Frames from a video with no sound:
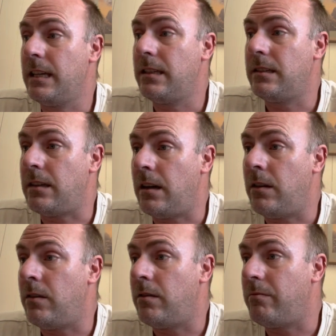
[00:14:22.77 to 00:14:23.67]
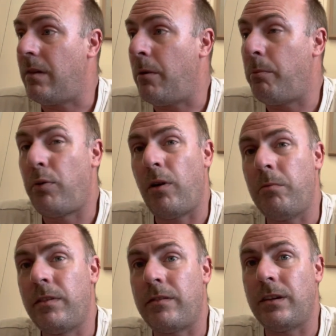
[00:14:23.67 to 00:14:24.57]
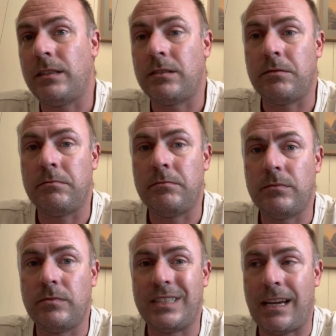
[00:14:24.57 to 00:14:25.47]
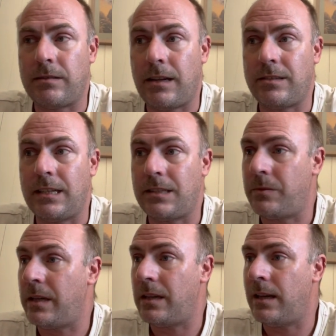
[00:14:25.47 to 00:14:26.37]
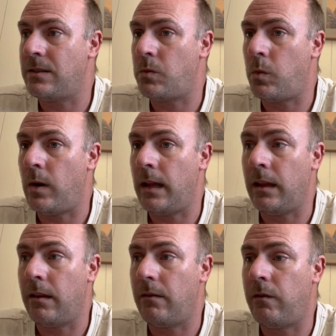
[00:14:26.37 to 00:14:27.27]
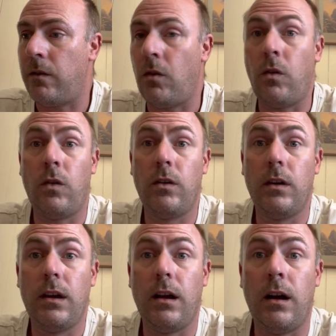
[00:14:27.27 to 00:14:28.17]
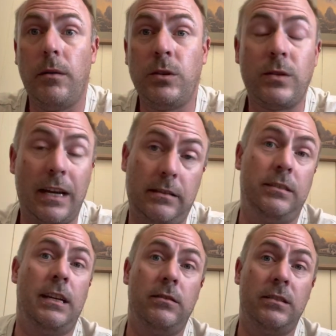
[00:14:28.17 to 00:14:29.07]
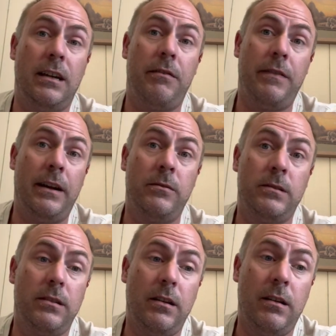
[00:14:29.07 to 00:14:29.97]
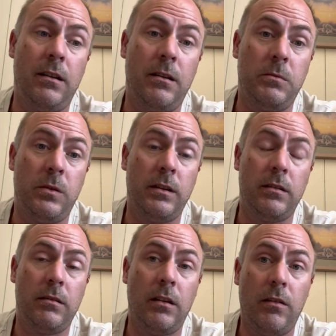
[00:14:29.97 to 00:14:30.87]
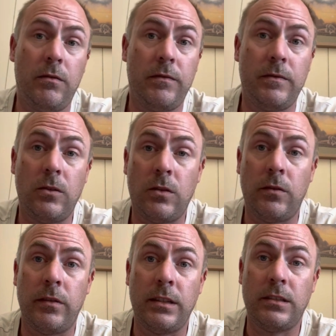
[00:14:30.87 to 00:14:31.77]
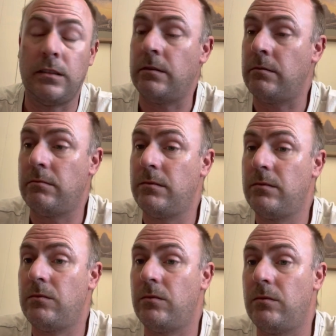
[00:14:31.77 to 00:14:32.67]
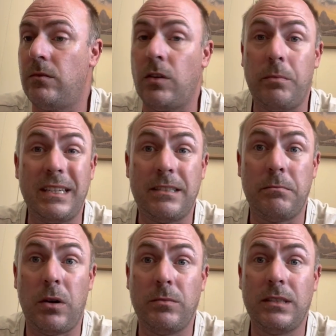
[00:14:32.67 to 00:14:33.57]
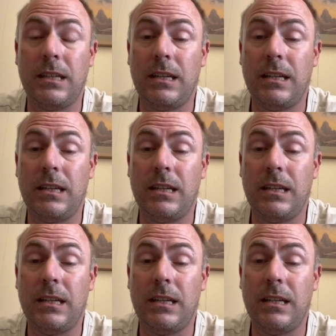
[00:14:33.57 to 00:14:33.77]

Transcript: So I'll probably throw in some shout outs next week as well for um, new channels that I've found. Um, doing a lot of full coverage and other bits and bobs.